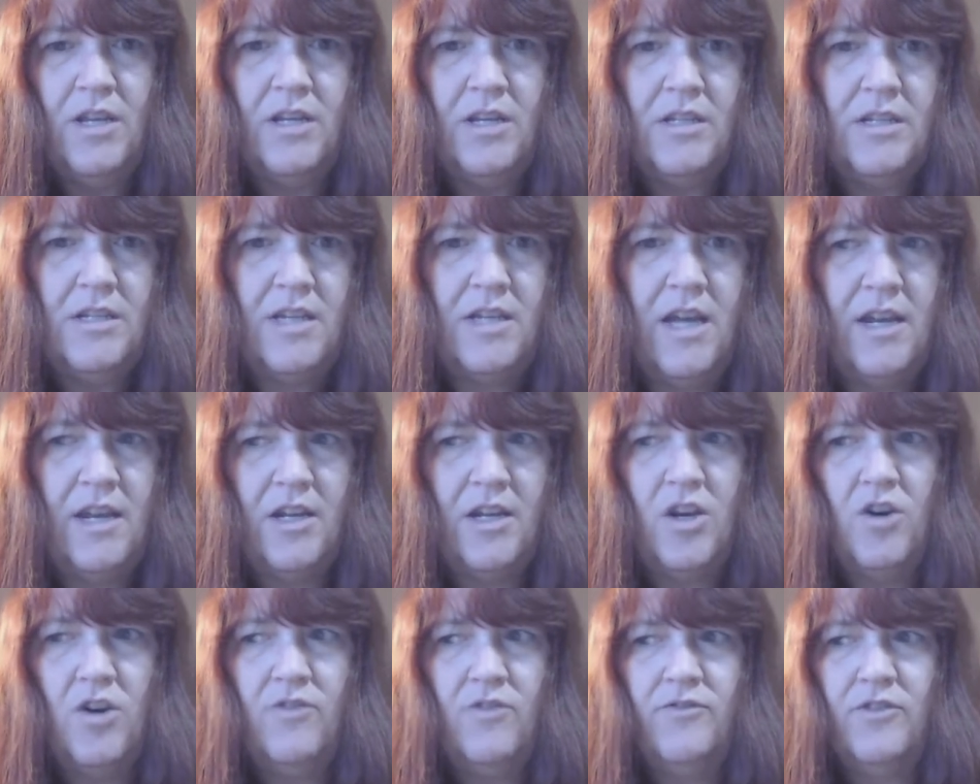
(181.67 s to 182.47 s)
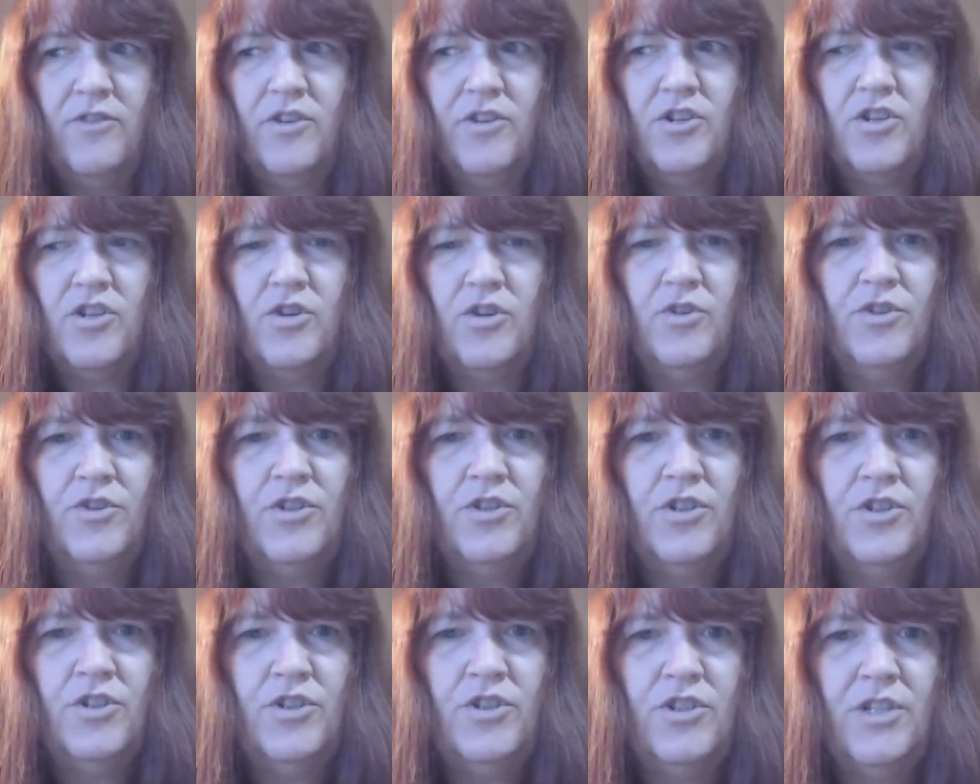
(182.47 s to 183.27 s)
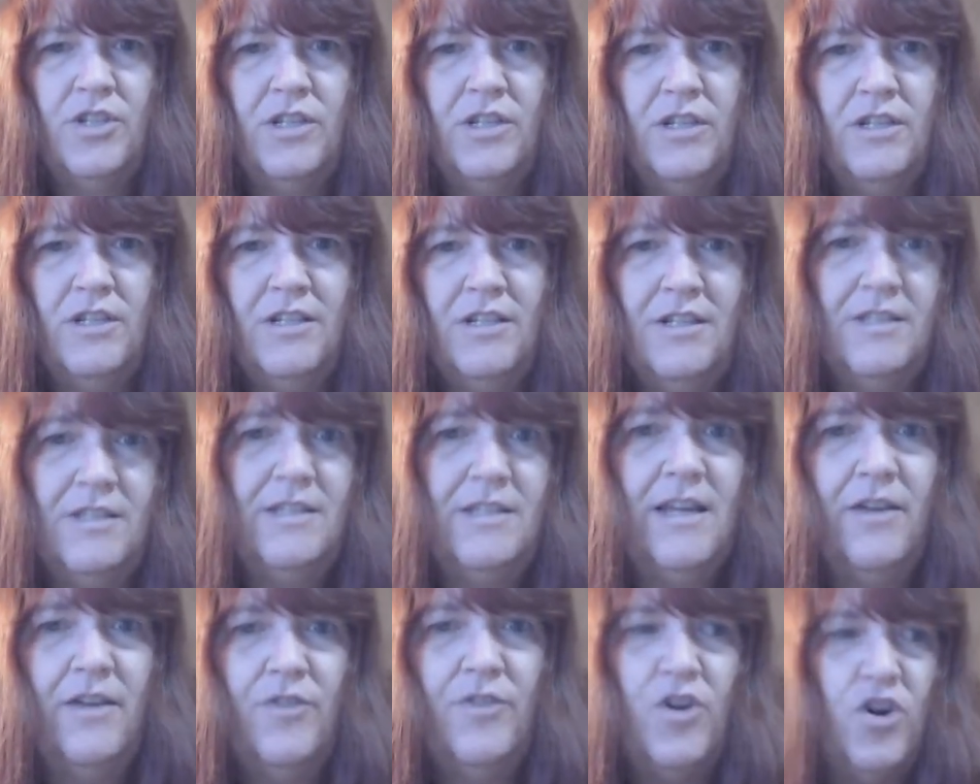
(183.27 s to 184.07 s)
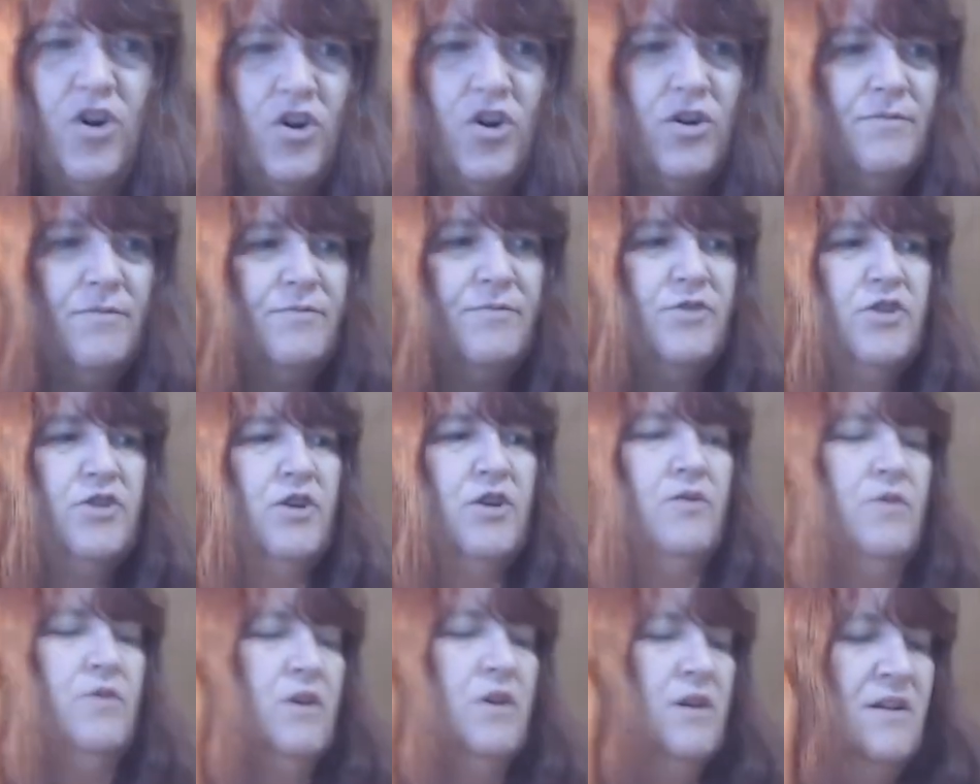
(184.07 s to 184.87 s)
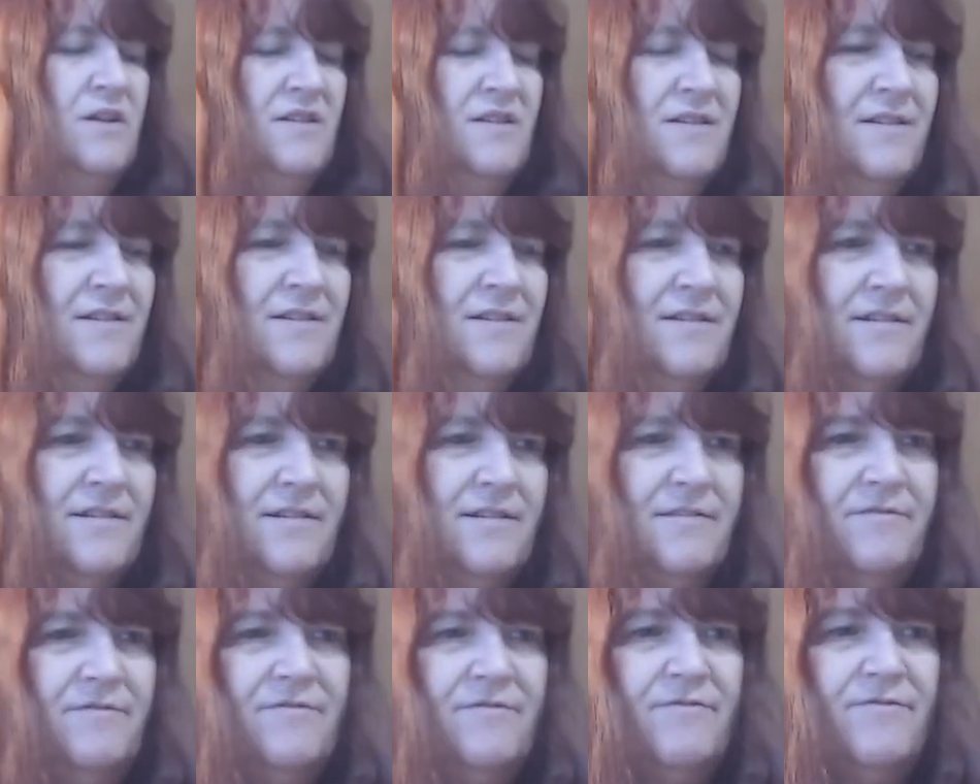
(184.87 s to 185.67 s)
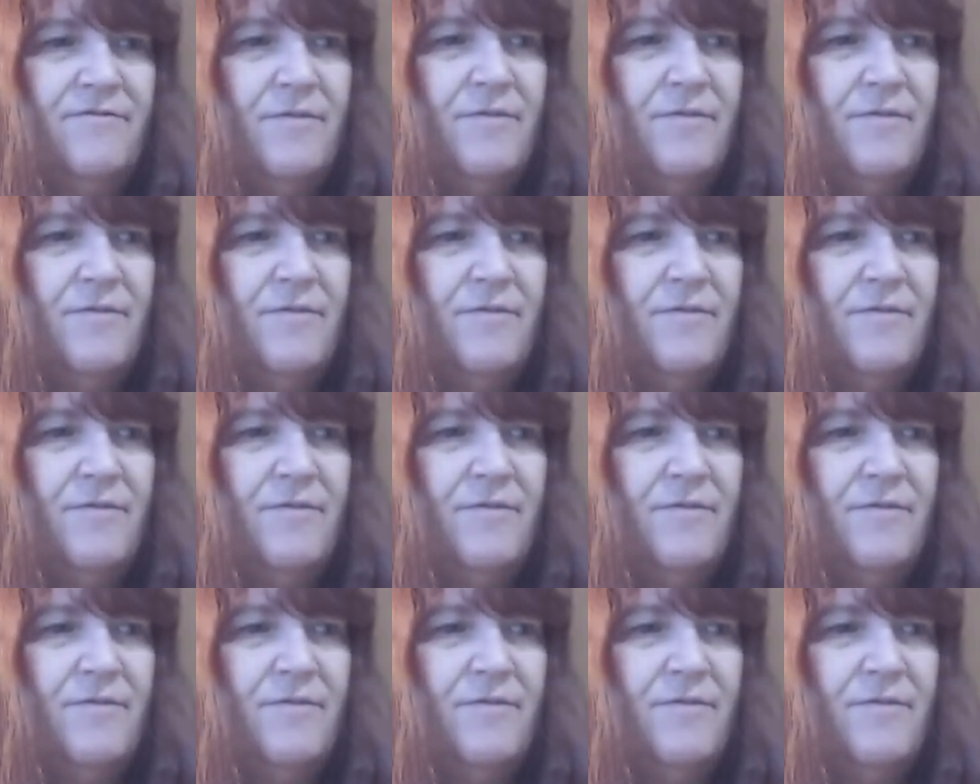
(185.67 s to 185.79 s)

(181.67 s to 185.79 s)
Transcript: to kind of go over the shoulders and down the arms. So from